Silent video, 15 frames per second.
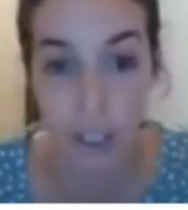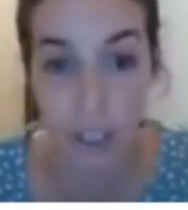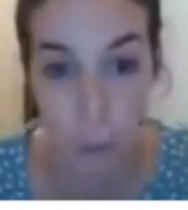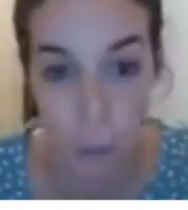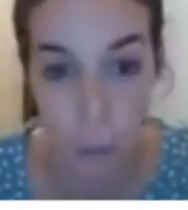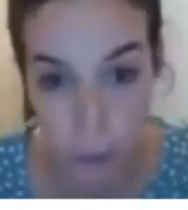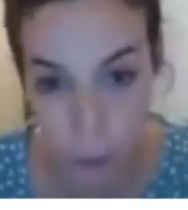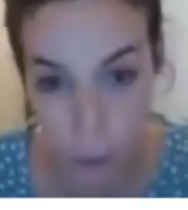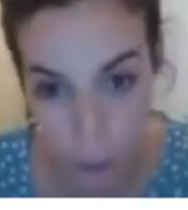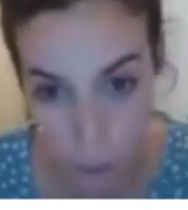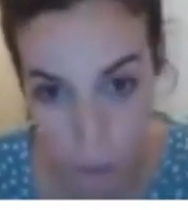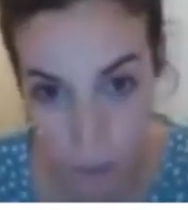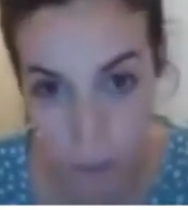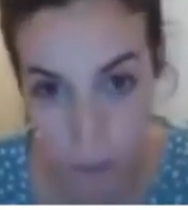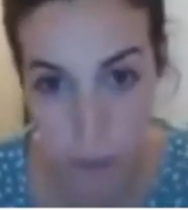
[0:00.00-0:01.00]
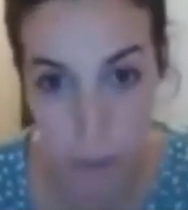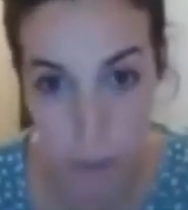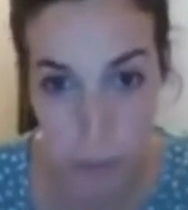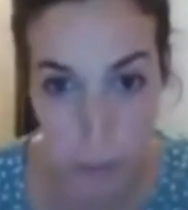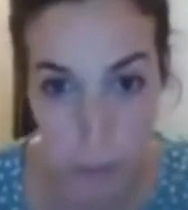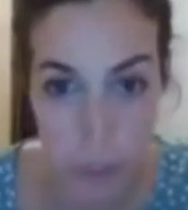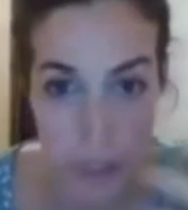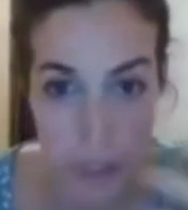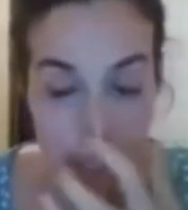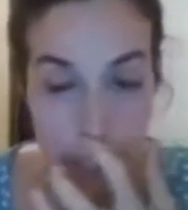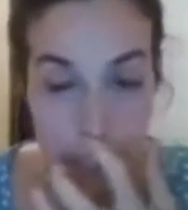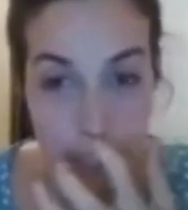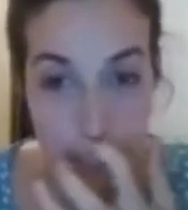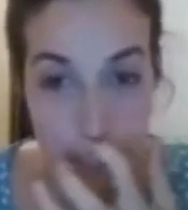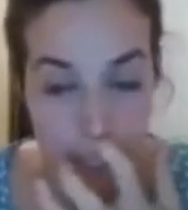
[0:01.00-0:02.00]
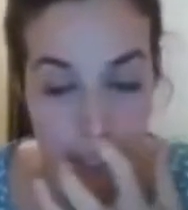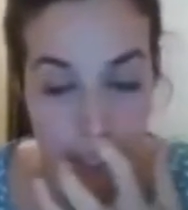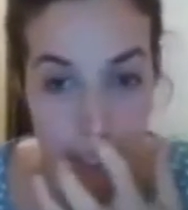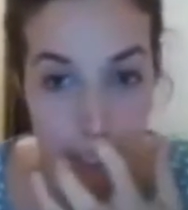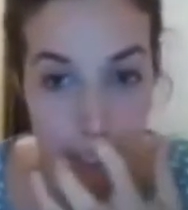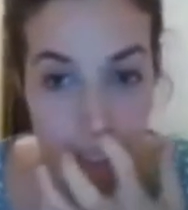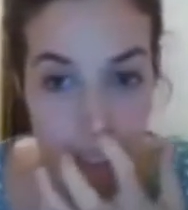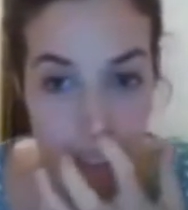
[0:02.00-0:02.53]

And what orbifold loops are,